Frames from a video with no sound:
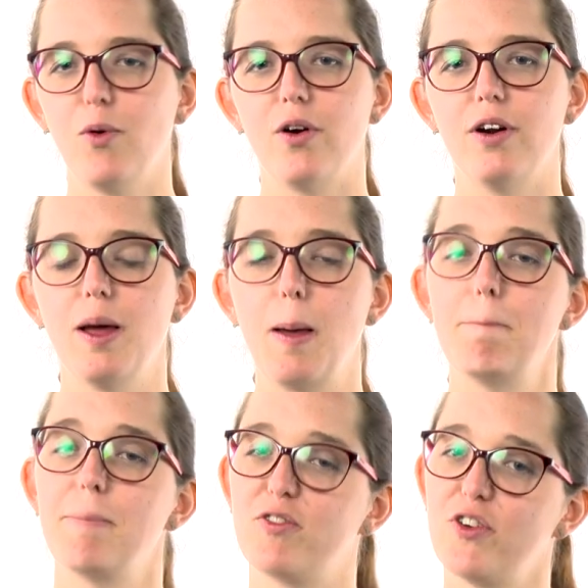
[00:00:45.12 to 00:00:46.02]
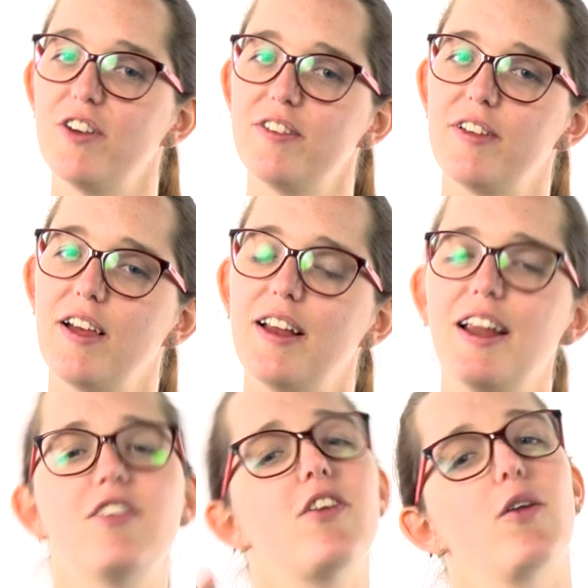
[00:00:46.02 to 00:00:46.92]
more. But first,
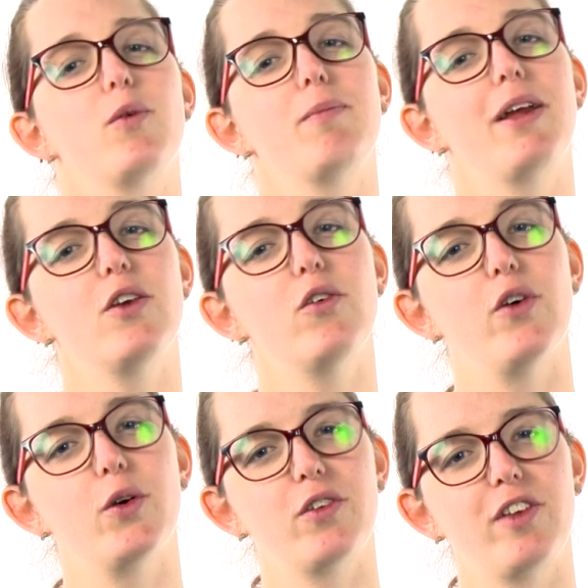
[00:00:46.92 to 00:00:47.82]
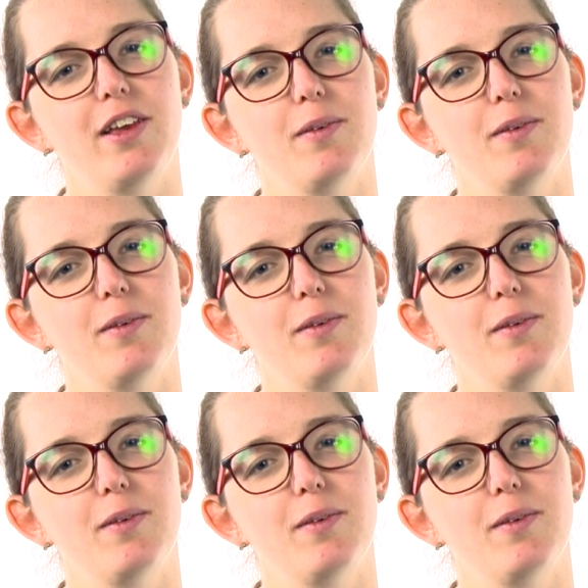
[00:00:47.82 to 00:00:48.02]
let's start with manual focus.